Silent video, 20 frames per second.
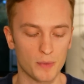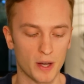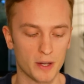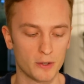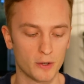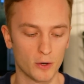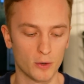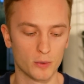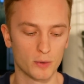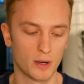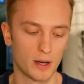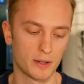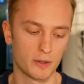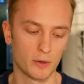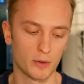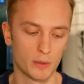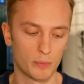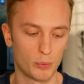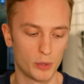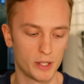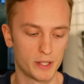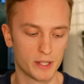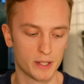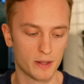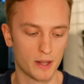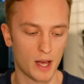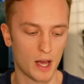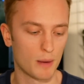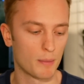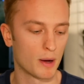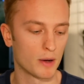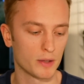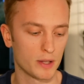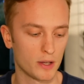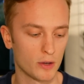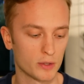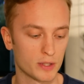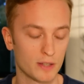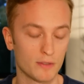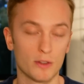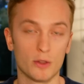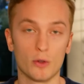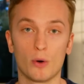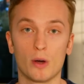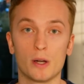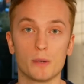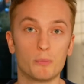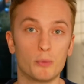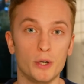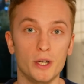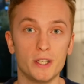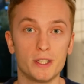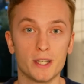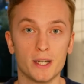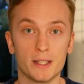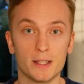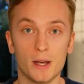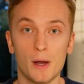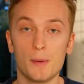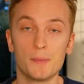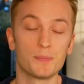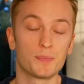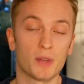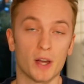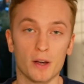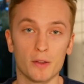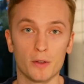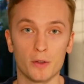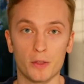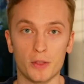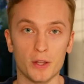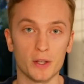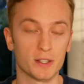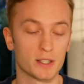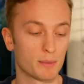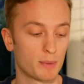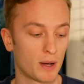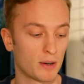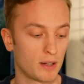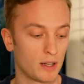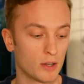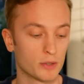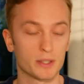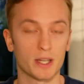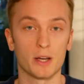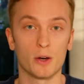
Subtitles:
I don't appreciate that about EOS, even though I appreciate other things about EOS.